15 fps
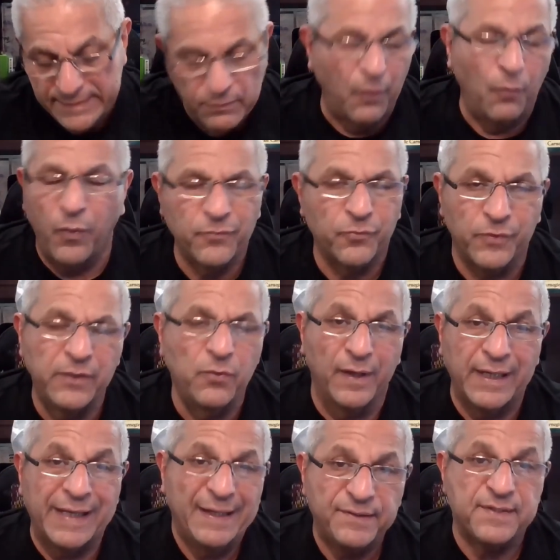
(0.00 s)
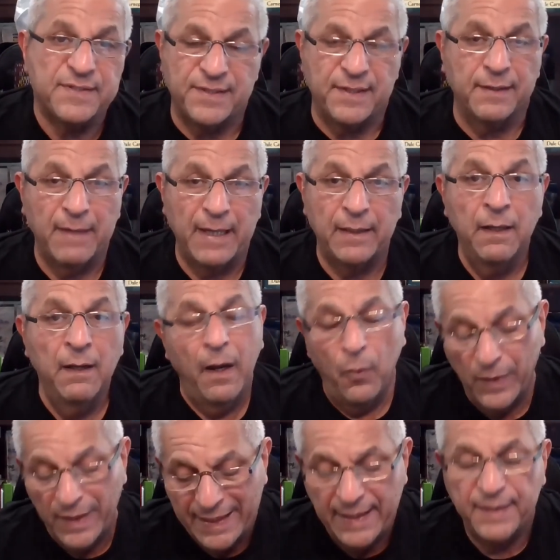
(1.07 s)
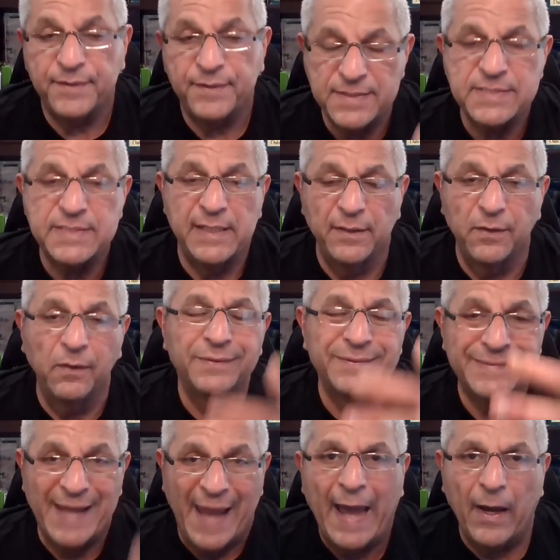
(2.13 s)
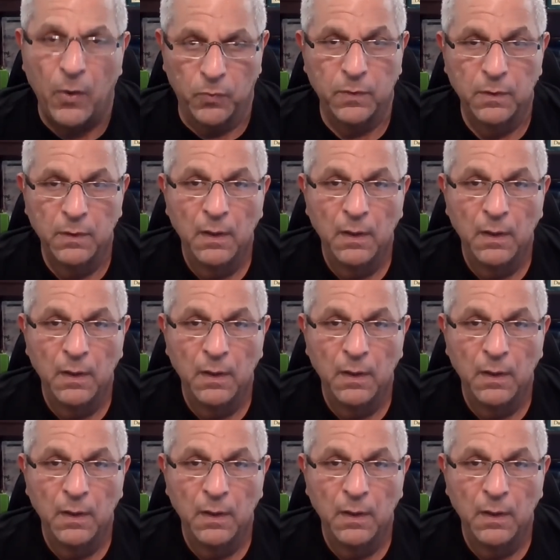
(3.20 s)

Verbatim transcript: well, one really want to get this thing, man. I want to get this deal down.